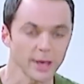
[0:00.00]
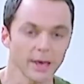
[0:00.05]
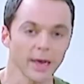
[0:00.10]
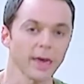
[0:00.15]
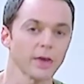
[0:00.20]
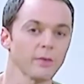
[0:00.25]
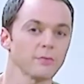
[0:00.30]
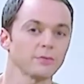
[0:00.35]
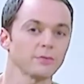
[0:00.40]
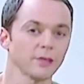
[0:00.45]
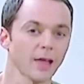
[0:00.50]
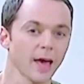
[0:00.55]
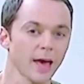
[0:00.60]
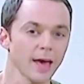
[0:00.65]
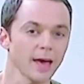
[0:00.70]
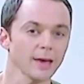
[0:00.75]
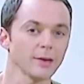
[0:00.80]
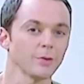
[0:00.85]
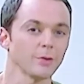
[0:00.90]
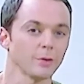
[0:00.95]
a
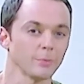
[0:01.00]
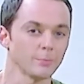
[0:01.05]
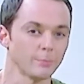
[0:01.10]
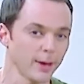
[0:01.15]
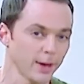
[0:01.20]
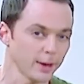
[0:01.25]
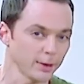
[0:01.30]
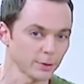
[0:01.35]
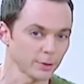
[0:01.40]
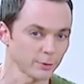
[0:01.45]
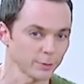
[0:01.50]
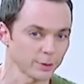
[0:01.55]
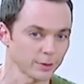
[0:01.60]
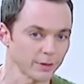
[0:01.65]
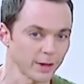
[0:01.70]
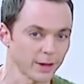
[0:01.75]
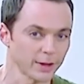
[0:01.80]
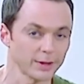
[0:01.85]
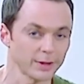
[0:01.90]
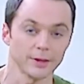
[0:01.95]
flag or
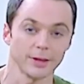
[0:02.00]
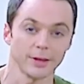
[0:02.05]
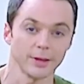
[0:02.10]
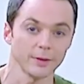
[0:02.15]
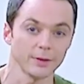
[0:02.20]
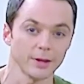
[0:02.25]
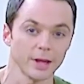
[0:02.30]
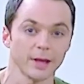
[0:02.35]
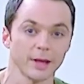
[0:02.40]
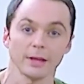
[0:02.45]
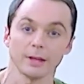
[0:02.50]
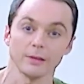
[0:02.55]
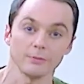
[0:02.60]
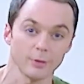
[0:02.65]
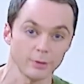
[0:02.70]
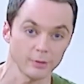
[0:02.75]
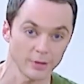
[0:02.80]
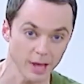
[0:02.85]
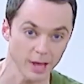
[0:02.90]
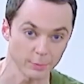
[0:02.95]
banner-related internet
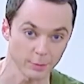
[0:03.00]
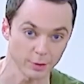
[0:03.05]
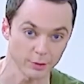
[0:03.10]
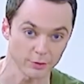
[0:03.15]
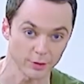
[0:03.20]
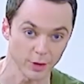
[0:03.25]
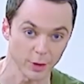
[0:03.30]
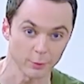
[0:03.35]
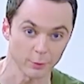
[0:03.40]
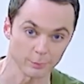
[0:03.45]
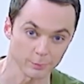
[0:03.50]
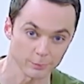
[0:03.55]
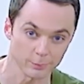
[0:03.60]
infotainment show.